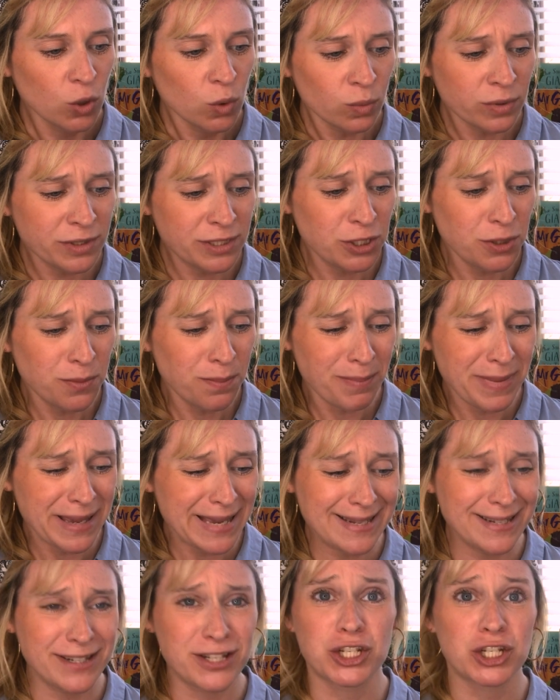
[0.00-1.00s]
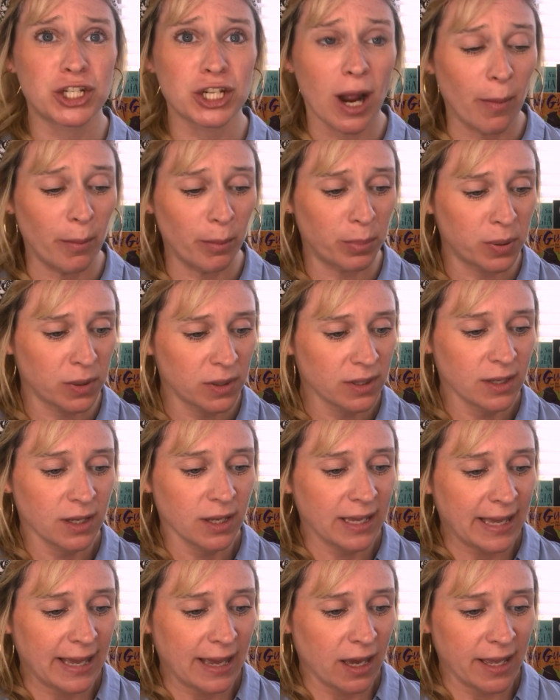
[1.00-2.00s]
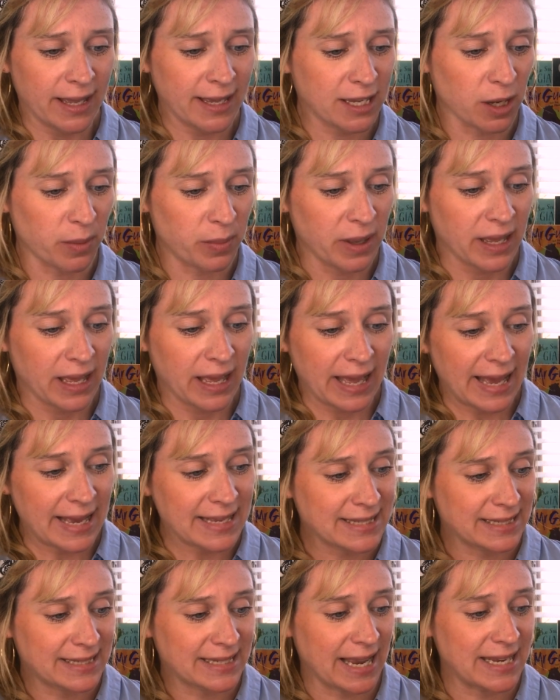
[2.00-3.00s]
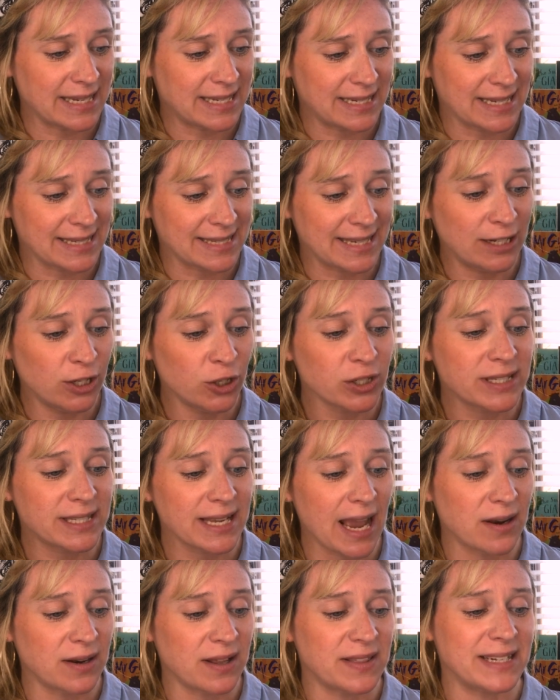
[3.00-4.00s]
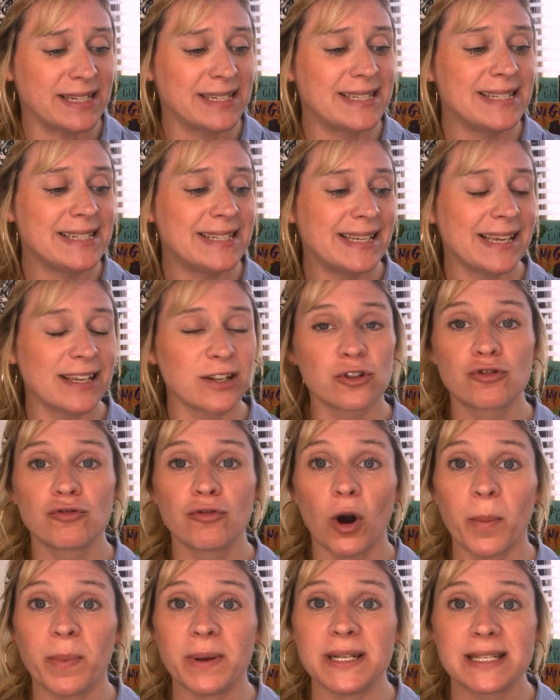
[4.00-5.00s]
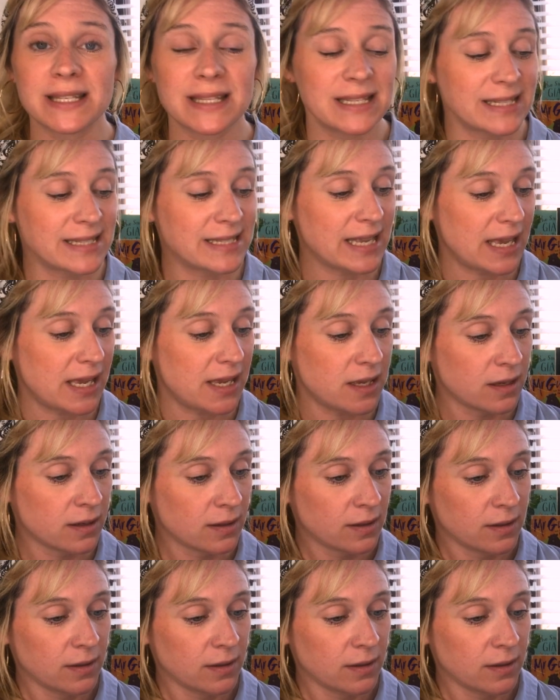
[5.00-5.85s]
"What do you mean, jump?" Hiccup hesitated as he looked down at the dizzying drop into the sea.